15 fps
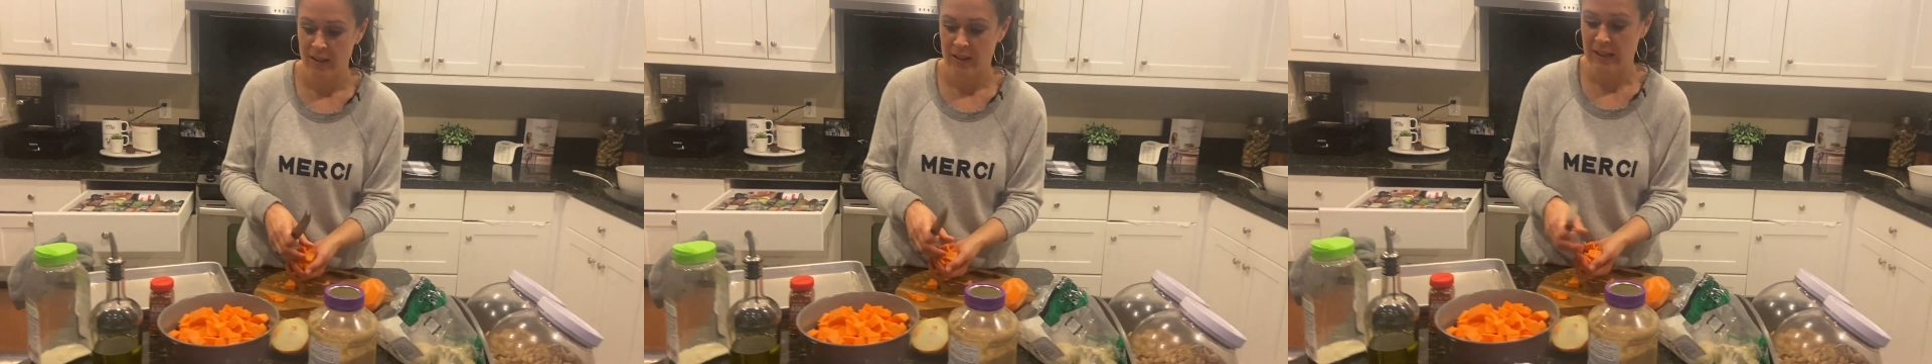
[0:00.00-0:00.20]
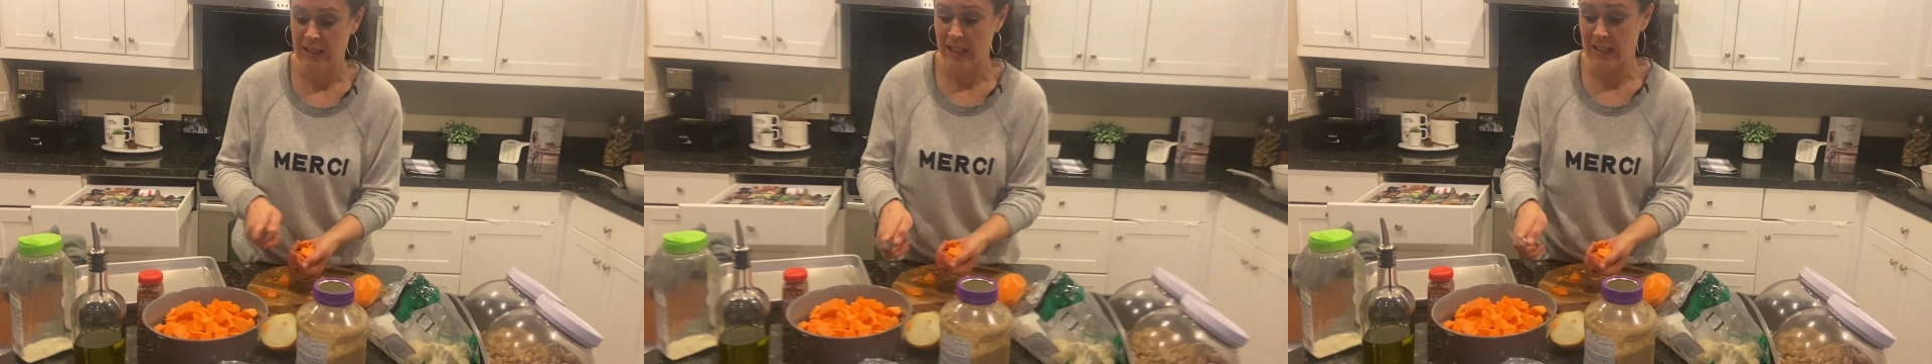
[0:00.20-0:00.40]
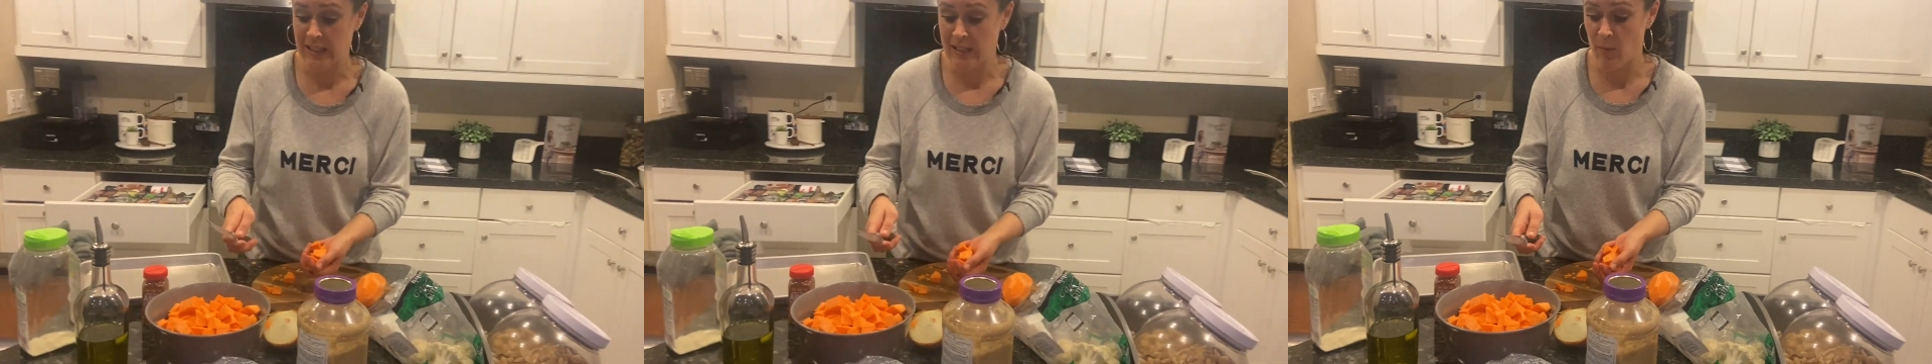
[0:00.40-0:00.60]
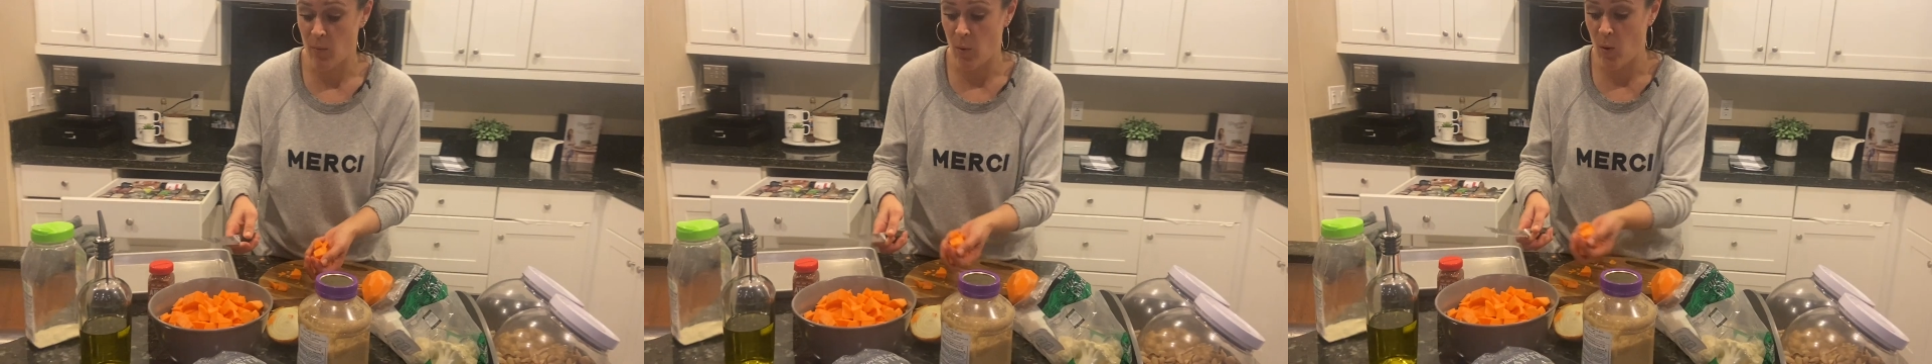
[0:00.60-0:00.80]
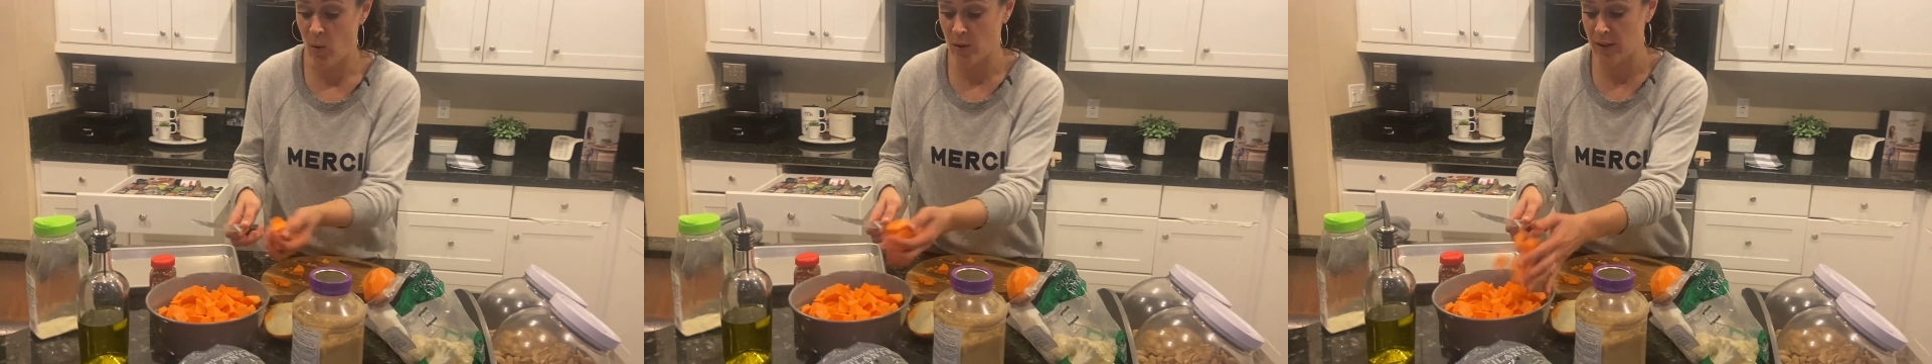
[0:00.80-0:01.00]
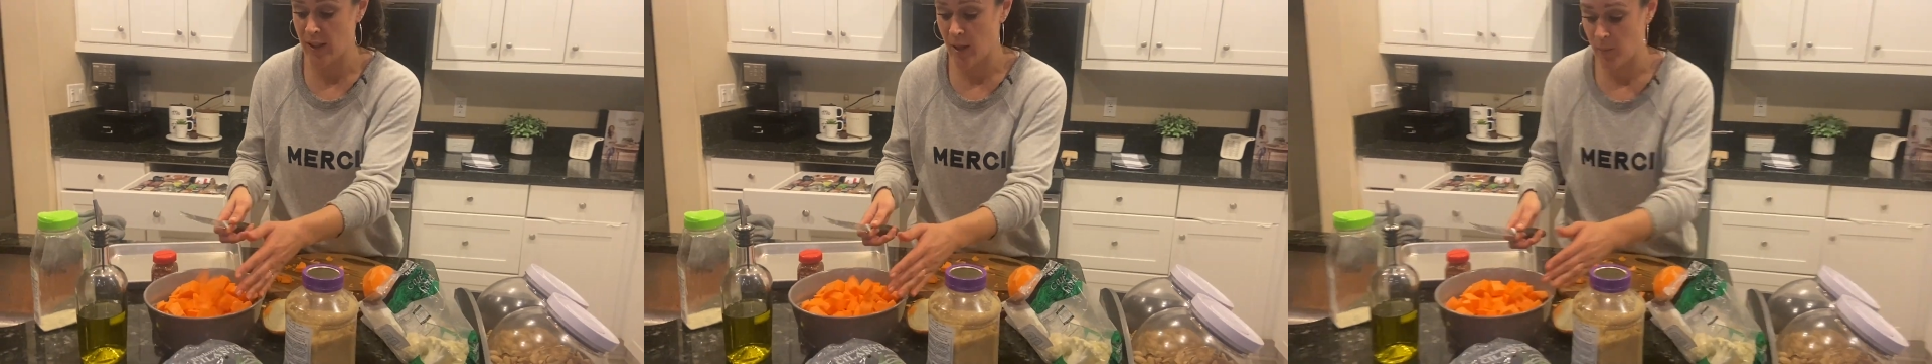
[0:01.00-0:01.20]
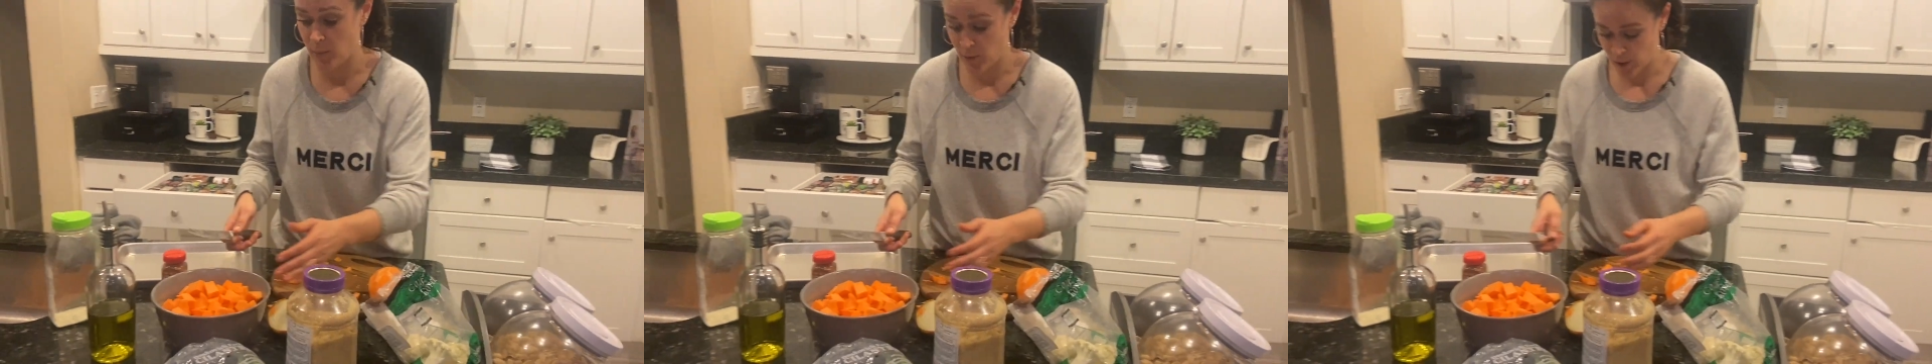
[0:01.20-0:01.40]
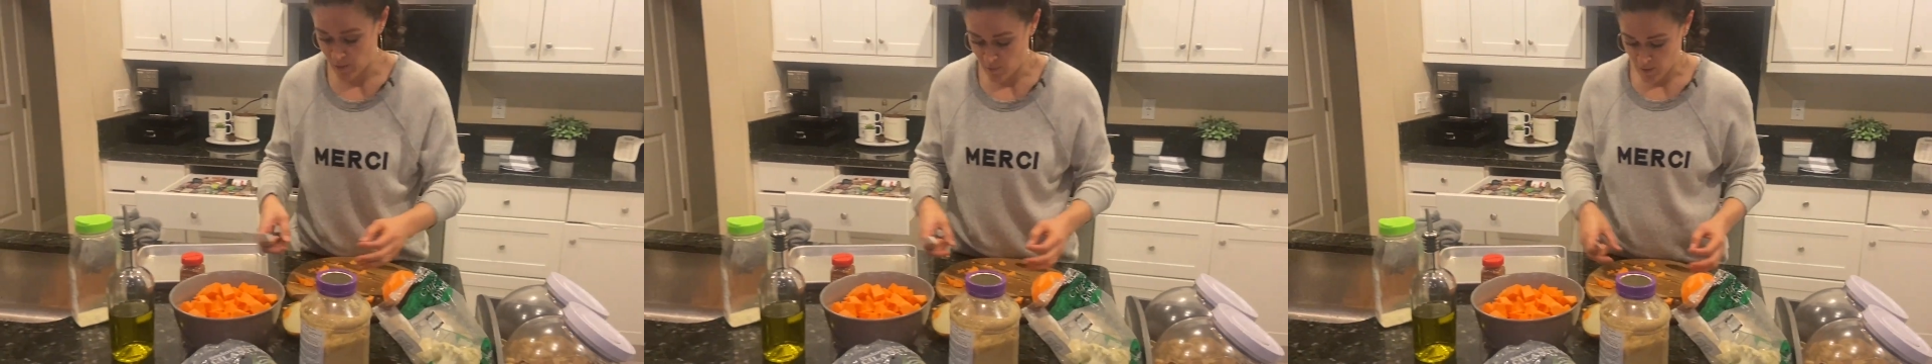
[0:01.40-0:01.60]
Since the bowl is like
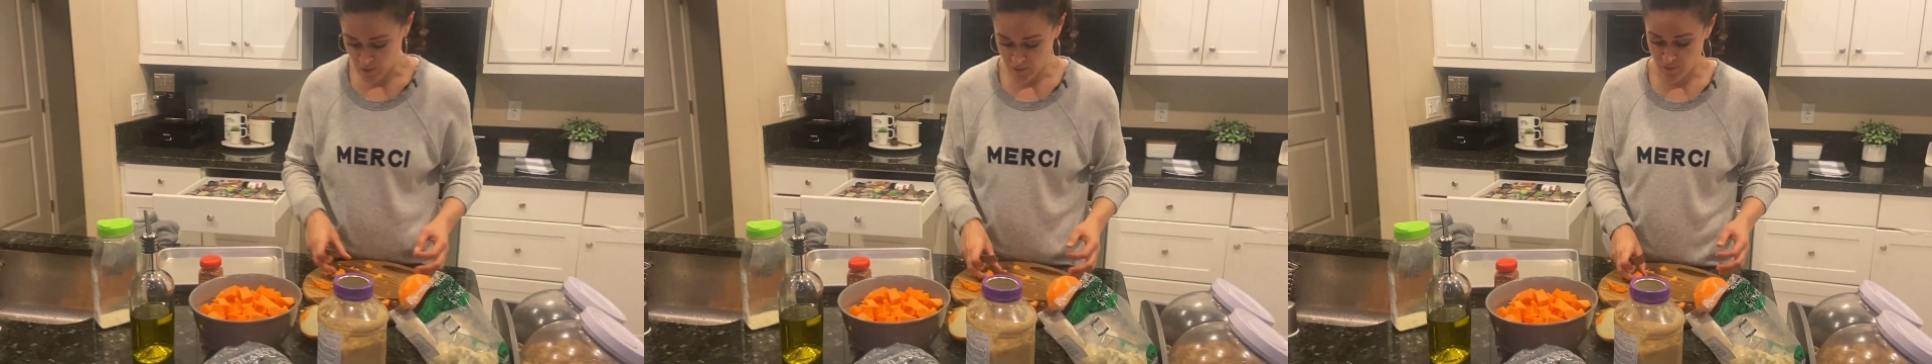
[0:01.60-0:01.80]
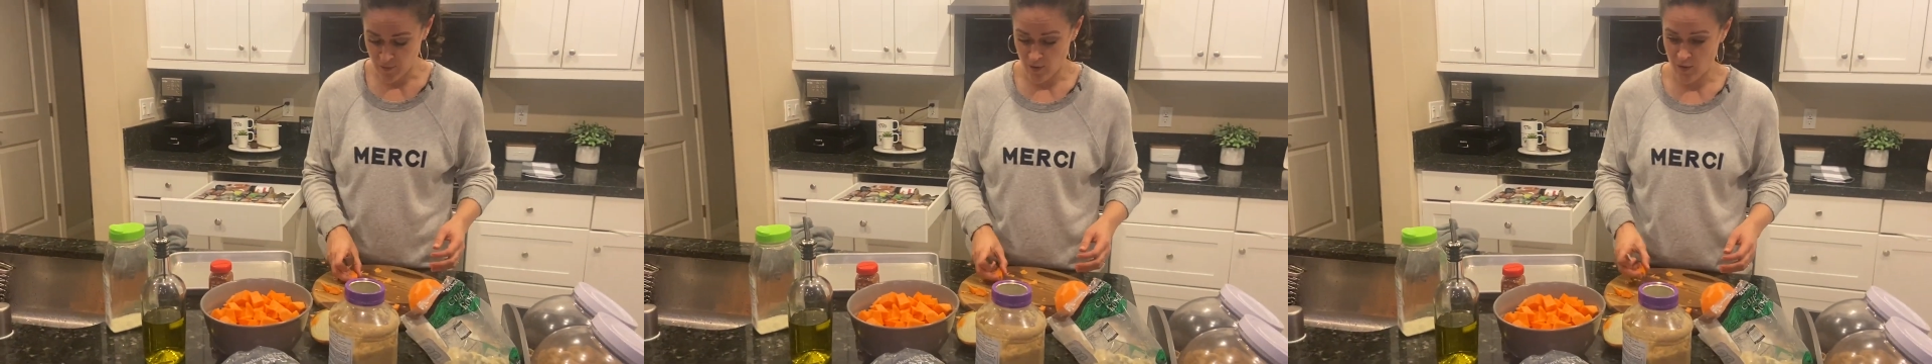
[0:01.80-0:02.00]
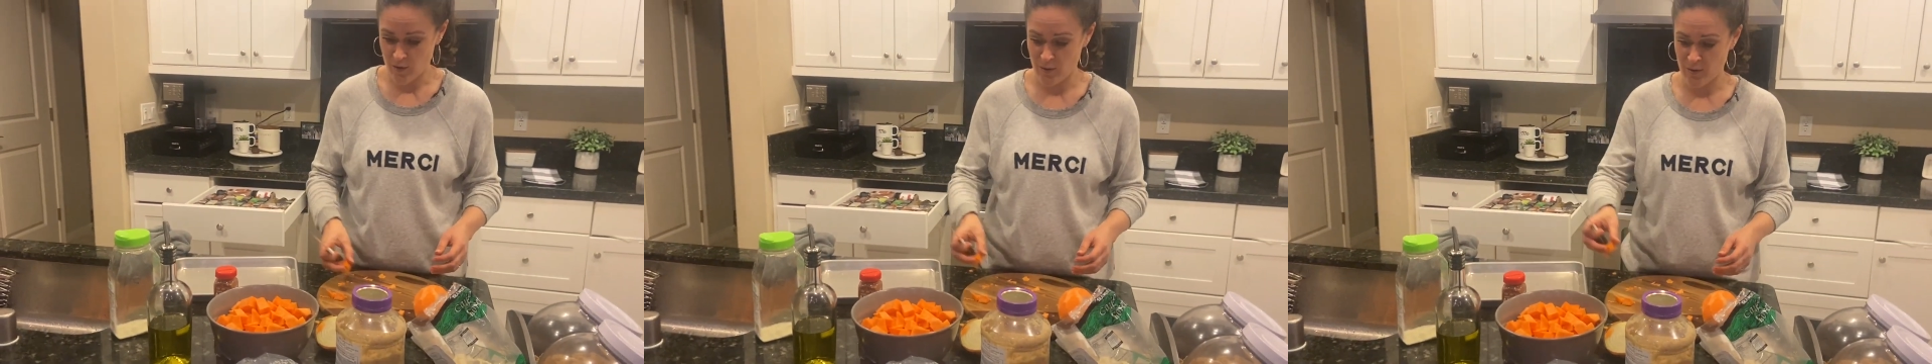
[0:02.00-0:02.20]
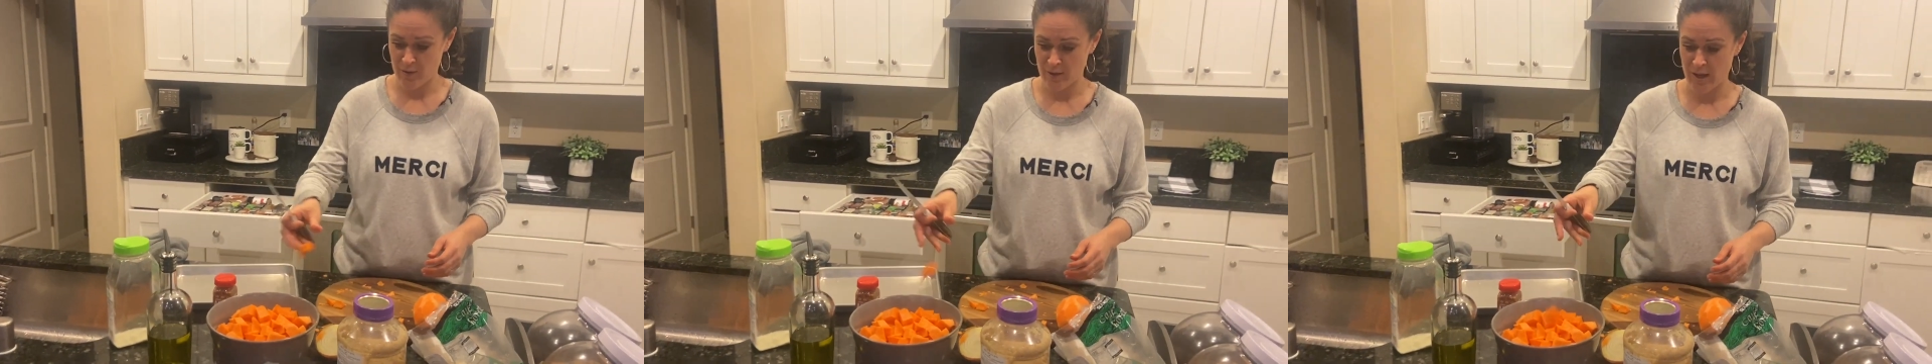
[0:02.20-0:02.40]
pretty much full,